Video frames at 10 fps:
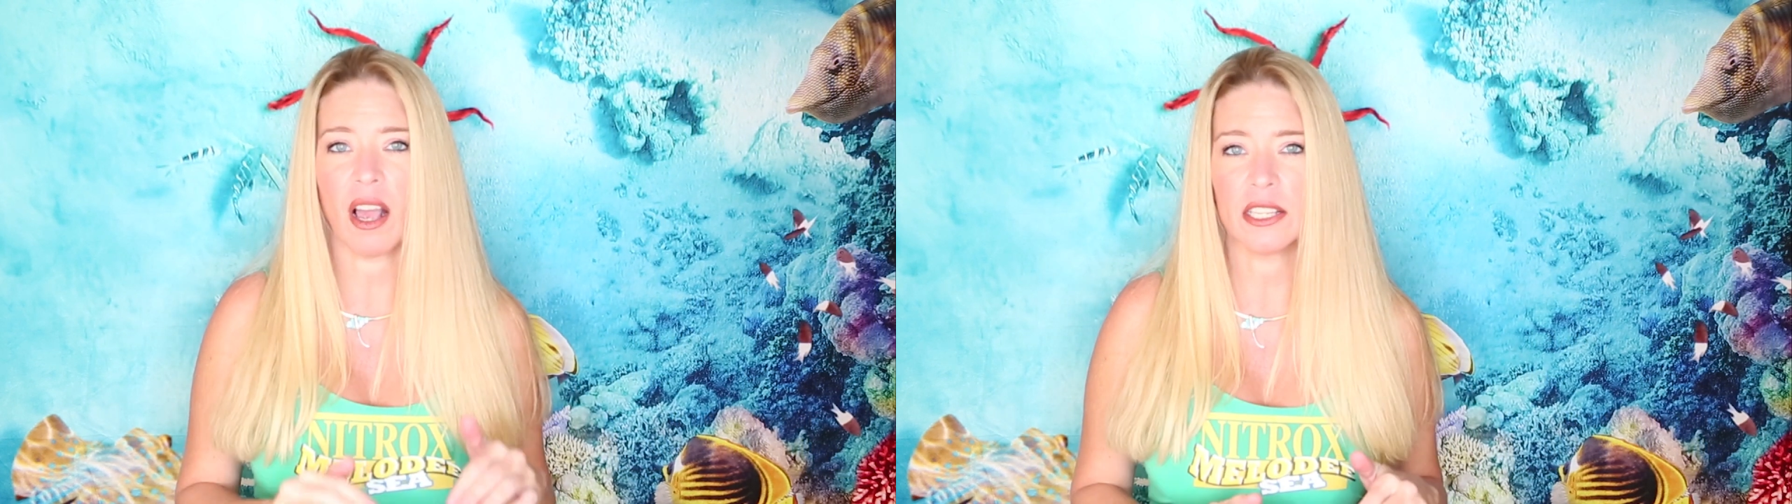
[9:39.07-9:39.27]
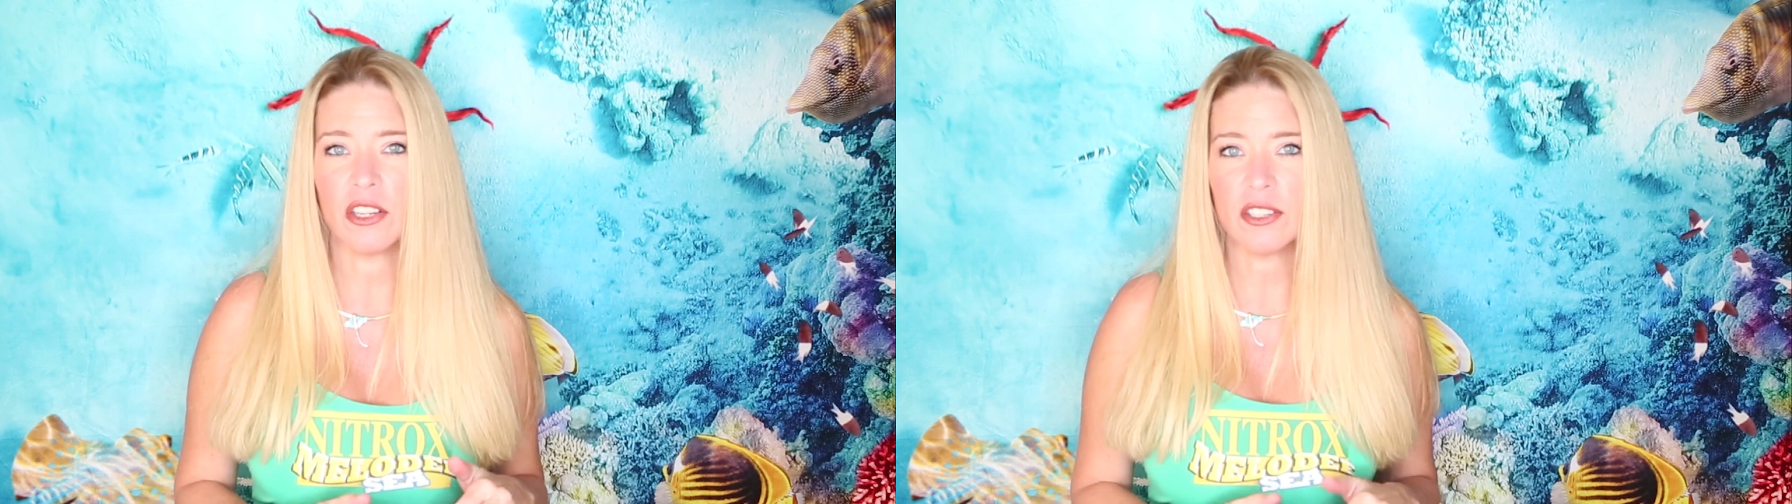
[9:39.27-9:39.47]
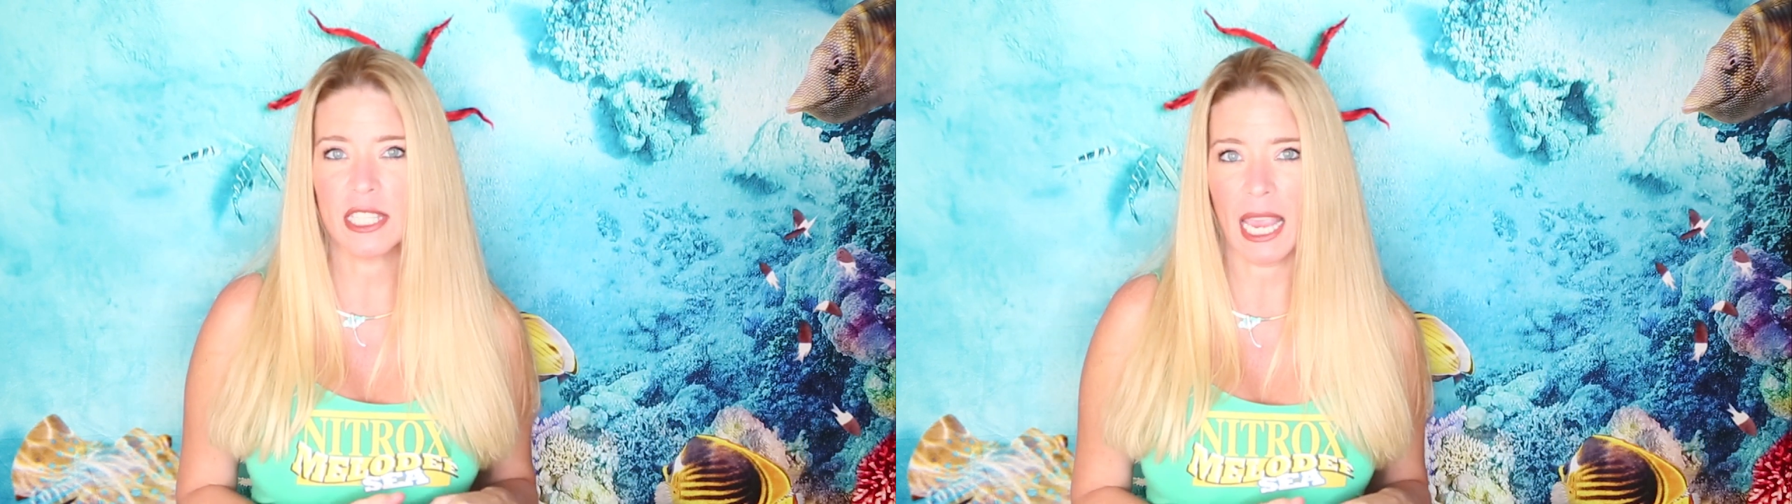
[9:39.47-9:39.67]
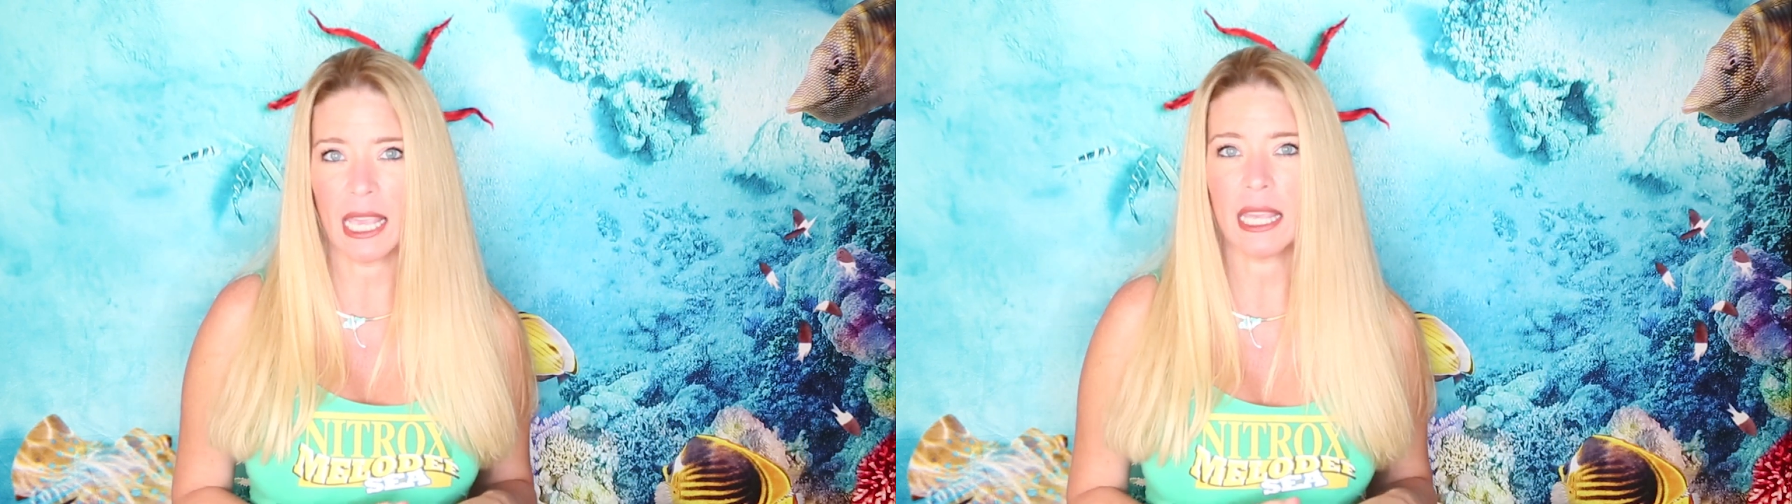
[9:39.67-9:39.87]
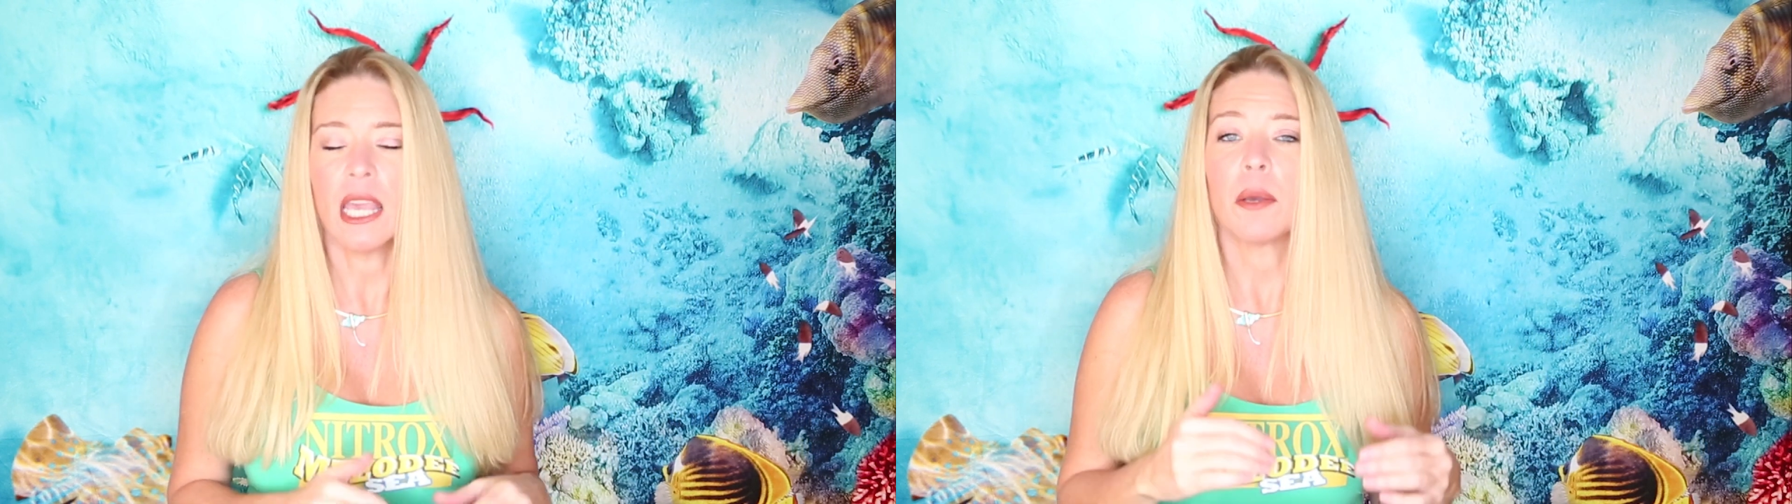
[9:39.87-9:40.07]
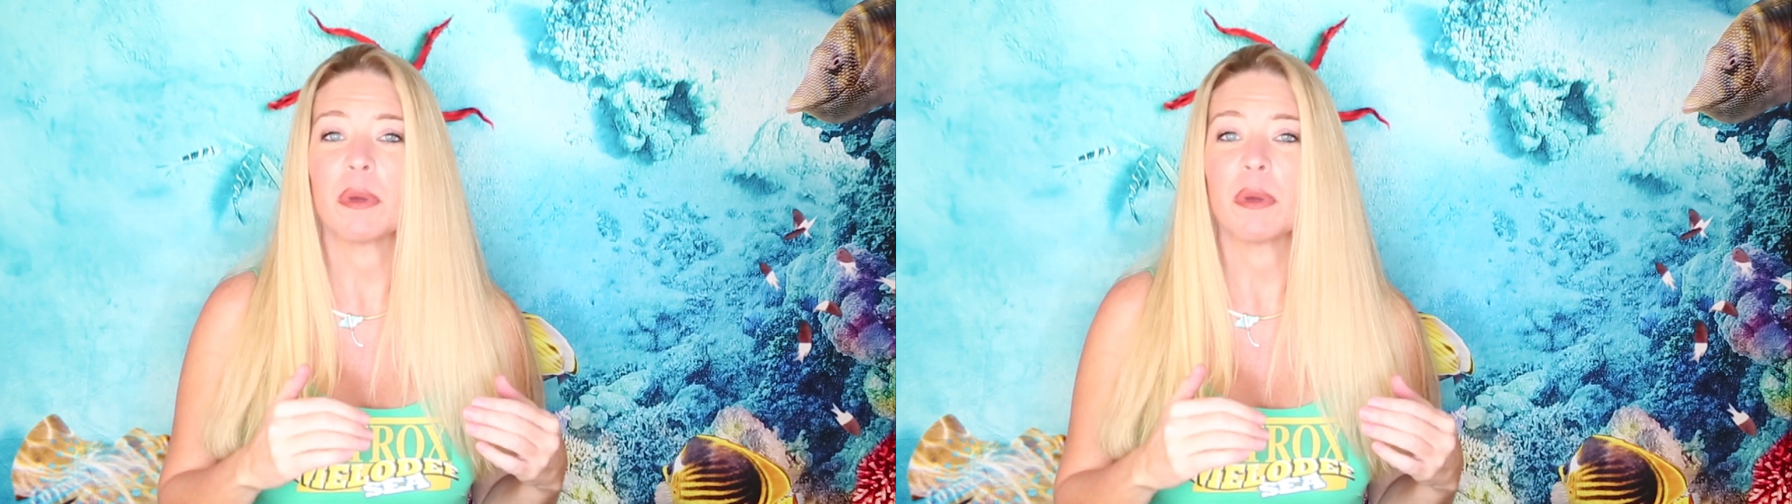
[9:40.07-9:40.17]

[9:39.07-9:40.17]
on your tank